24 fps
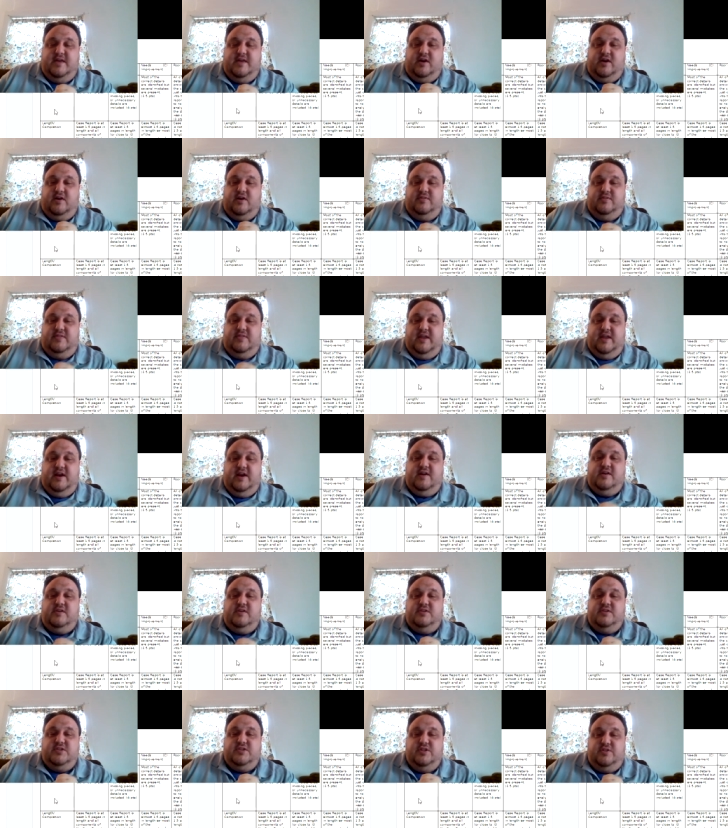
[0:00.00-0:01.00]
They are
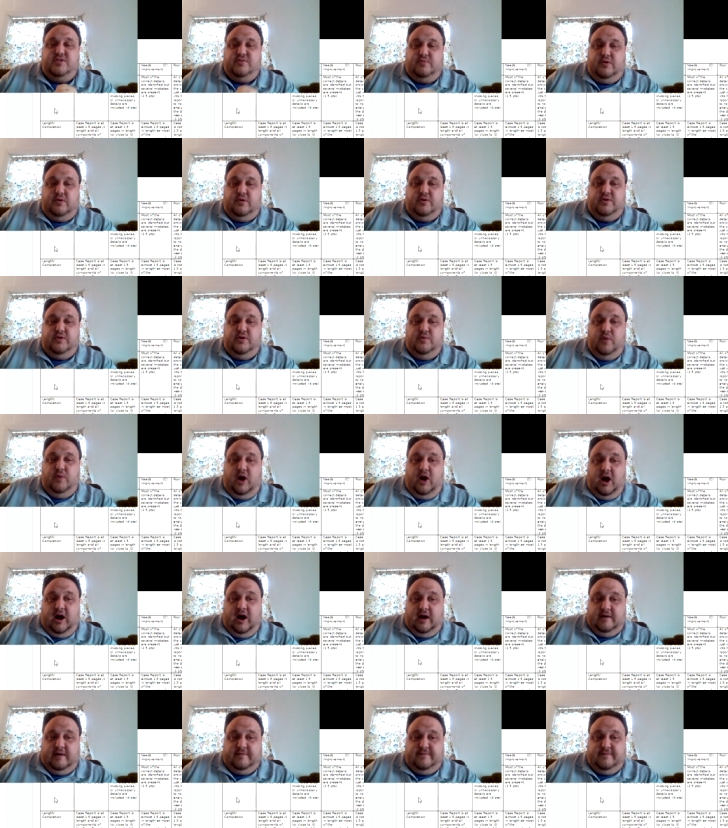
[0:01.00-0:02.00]
there to throw you
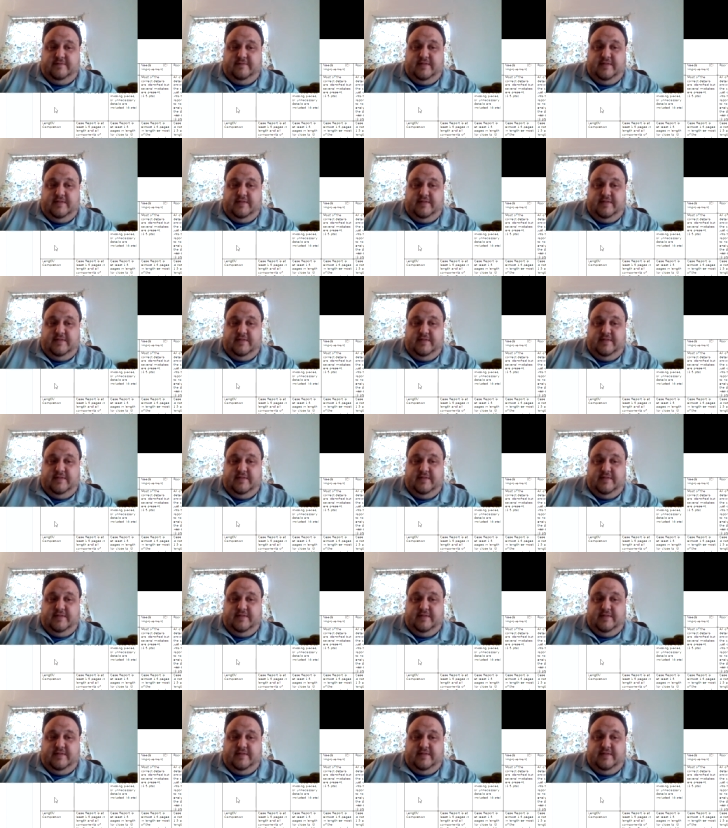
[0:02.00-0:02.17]
off.